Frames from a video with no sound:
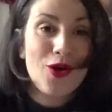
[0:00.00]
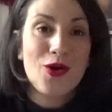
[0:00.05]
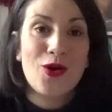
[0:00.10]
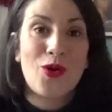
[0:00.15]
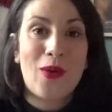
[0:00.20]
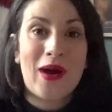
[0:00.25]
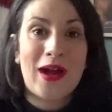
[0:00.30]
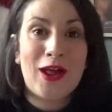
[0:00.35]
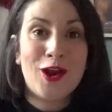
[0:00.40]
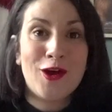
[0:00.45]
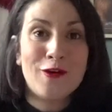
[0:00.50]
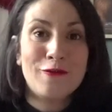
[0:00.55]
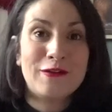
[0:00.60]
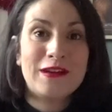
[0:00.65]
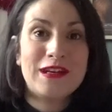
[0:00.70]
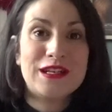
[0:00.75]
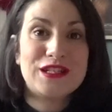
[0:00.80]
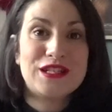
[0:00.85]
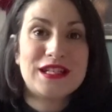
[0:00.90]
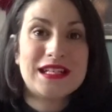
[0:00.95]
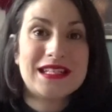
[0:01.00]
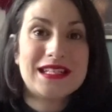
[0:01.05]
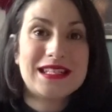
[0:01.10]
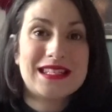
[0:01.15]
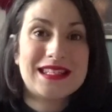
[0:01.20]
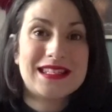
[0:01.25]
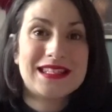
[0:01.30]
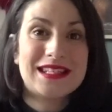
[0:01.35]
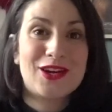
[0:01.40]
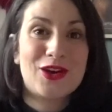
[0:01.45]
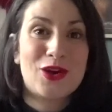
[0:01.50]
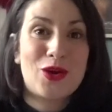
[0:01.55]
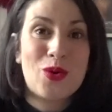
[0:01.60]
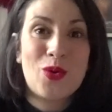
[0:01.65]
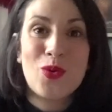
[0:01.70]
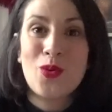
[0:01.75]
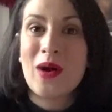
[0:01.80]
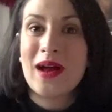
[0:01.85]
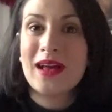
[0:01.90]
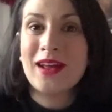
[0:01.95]
quite a lot of finishes,
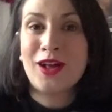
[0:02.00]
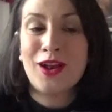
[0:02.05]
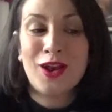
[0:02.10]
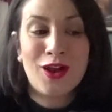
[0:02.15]
quite a